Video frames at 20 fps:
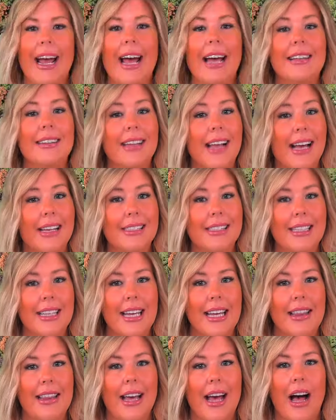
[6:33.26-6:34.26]
And
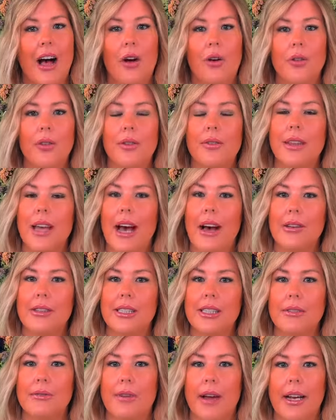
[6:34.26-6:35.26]
lastly, the health of the
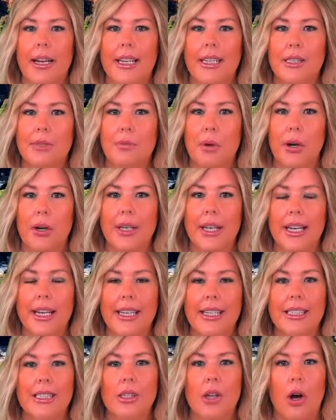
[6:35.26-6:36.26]
housing finance
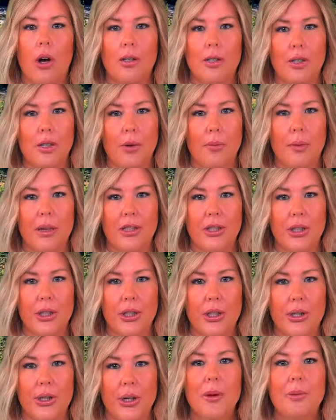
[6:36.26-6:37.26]
market is also
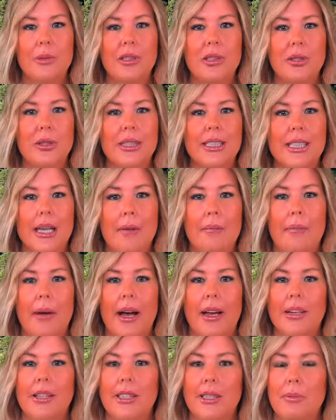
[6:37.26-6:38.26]
measured, which looks at
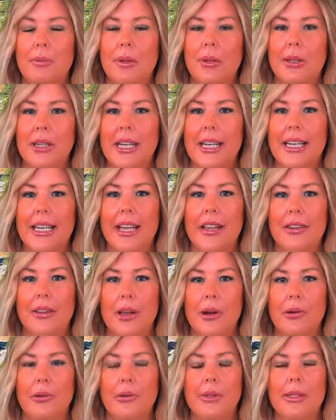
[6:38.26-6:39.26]
buyers' ability to get
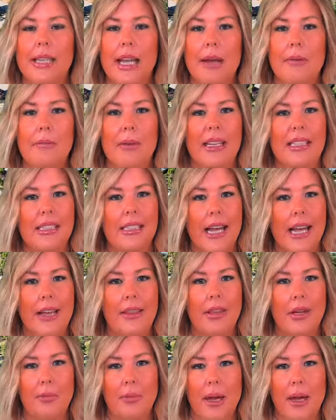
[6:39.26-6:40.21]
loans and maintain their